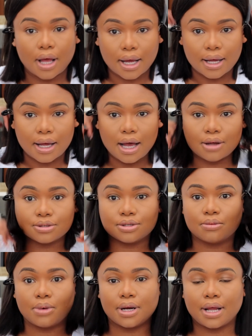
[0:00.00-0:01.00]
I can count
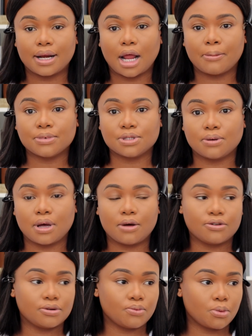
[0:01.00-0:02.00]
on one hand how much
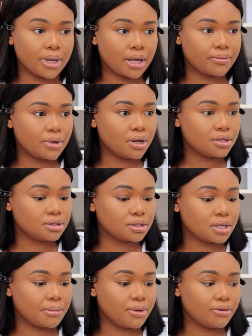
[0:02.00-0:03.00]
I've worn makeup the last
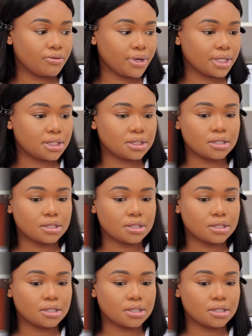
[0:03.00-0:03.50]
couple of weeks.